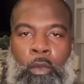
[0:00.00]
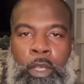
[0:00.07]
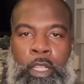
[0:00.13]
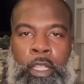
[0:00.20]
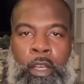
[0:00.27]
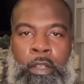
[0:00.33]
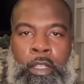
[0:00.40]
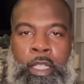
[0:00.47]
we
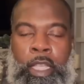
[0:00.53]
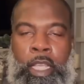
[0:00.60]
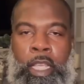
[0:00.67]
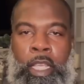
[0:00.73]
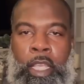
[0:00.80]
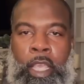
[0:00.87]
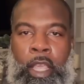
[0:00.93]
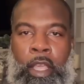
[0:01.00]
are
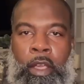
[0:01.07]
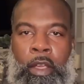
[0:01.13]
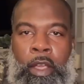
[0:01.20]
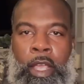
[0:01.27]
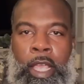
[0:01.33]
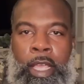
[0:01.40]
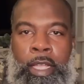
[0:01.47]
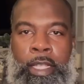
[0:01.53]
seeing
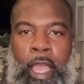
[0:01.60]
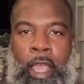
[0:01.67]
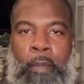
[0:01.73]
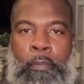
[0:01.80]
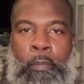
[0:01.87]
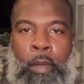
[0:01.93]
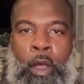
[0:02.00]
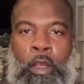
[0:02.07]
here is a
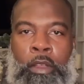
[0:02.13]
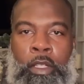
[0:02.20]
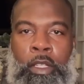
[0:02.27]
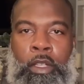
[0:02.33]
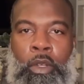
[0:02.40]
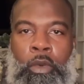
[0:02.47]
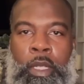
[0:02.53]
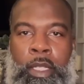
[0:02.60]
person
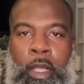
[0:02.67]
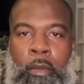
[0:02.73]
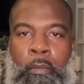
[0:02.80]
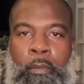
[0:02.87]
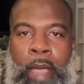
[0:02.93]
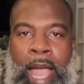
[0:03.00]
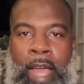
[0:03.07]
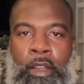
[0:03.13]
who is
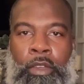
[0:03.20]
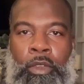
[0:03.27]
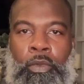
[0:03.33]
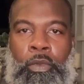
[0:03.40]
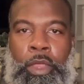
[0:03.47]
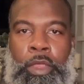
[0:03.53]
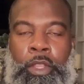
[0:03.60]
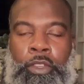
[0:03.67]
embattled
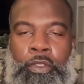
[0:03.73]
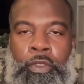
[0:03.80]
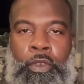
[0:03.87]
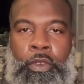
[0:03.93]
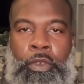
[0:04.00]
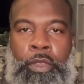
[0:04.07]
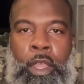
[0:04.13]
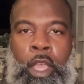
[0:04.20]
with the
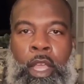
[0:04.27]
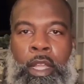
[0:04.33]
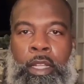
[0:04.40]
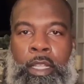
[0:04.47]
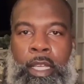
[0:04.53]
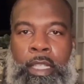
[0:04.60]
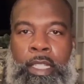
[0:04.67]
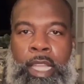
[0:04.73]
truth,
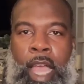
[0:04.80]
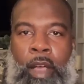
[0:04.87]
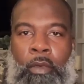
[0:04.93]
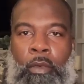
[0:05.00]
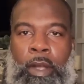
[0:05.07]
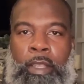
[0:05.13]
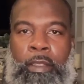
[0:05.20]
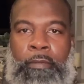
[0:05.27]
does not
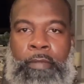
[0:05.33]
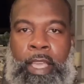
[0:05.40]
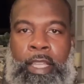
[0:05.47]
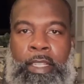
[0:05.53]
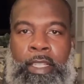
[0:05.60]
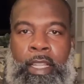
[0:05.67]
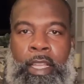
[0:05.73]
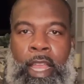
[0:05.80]
want to
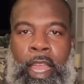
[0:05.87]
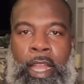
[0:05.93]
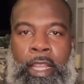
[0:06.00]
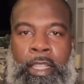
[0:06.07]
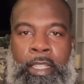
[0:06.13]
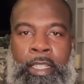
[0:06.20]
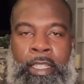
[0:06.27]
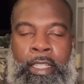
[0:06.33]
face it, and
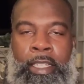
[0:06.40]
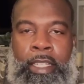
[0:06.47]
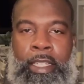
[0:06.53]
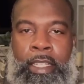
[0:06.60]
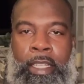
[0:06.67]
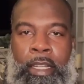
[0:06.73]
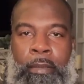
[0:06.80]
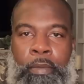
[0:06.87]
is
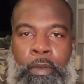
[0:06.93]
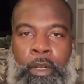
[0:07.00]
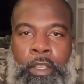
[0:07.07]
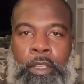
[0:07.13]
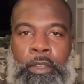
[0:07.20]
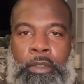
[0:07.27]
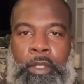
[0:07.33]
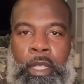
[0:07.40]
insistent upon
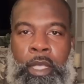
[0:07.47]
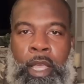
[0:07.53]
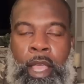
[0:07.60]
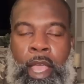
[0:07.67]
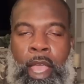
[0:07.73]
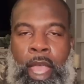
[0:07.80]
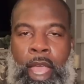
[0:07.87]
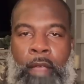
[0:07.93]
using
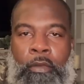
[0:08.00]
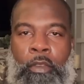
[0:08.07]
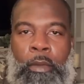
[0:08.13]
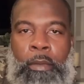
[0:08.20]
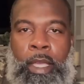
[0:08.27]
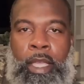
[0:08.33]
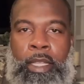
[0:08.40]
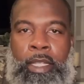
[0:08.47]
every
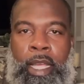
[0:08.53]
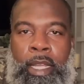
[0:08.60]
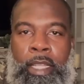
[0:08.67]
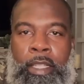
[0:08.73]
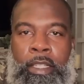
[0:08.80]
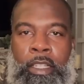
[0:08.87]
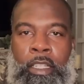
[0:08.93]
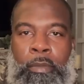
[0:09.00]
means at
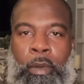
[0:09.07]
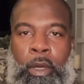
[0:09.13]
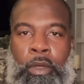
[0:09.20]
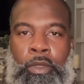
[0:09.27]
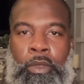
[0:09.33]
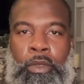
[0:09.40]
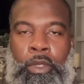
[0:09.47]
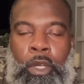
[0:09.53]
his
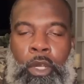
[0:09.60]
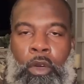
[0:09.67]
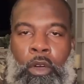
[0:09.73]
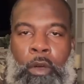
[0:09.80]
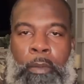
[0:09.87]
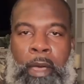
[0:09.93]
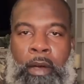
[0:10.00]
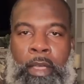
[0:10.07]
disposal to go
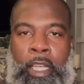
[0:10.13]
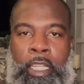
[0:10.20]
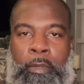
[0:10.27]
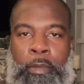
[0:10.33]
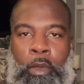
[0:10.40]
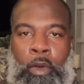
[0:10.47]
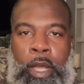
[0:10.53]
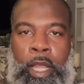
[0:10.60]
about
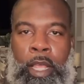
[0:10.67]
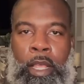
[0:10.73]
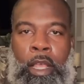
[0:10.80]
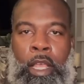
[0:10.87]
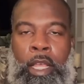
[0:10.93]
exploiting